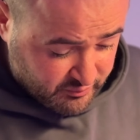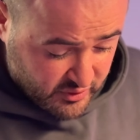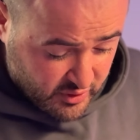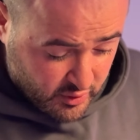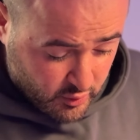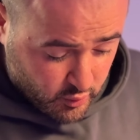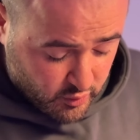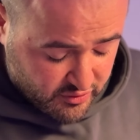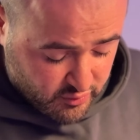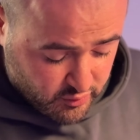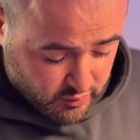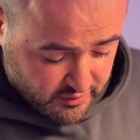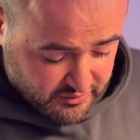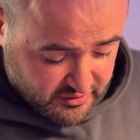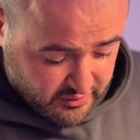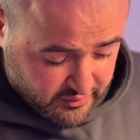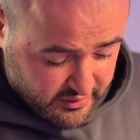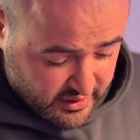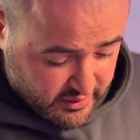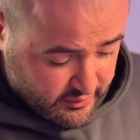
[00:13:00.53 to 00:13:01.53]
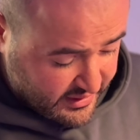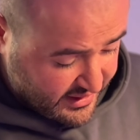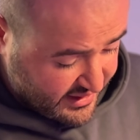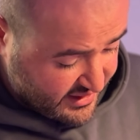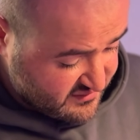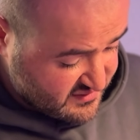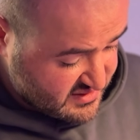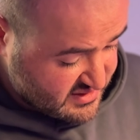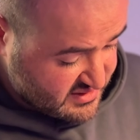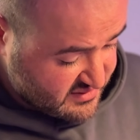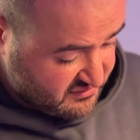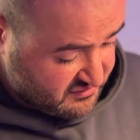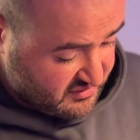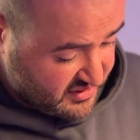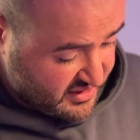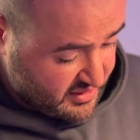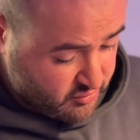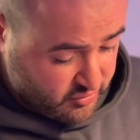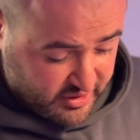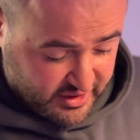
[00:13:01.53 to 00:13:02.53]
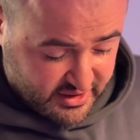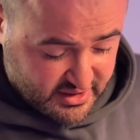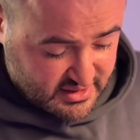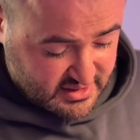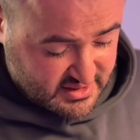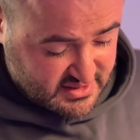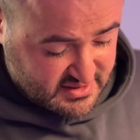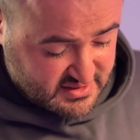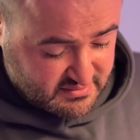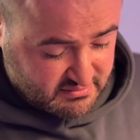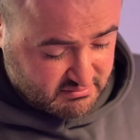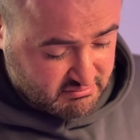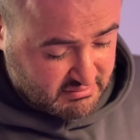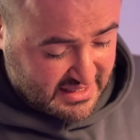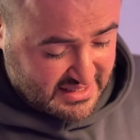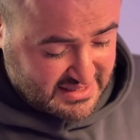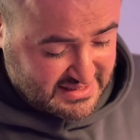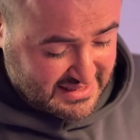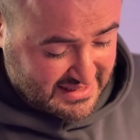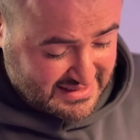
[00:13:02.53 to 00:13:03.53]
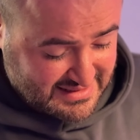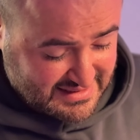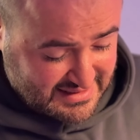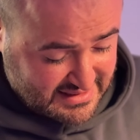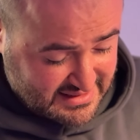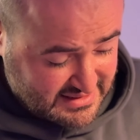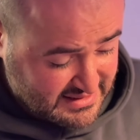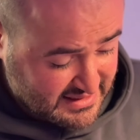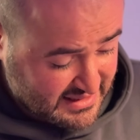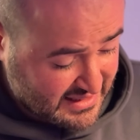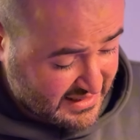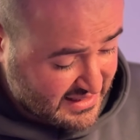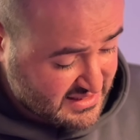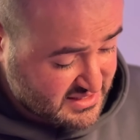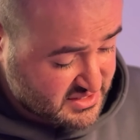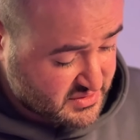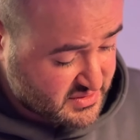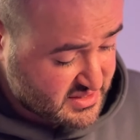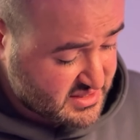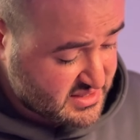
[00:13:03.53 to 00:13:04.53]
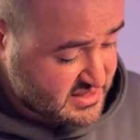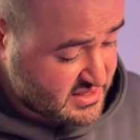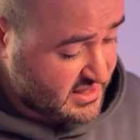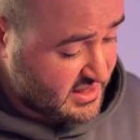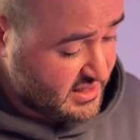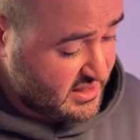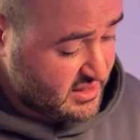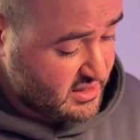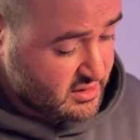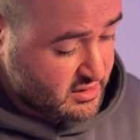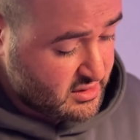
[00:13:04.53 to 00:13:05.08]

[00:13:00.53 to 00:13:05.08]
With Wuthering Waves, the frame rate is maxed at 60, and as you can see,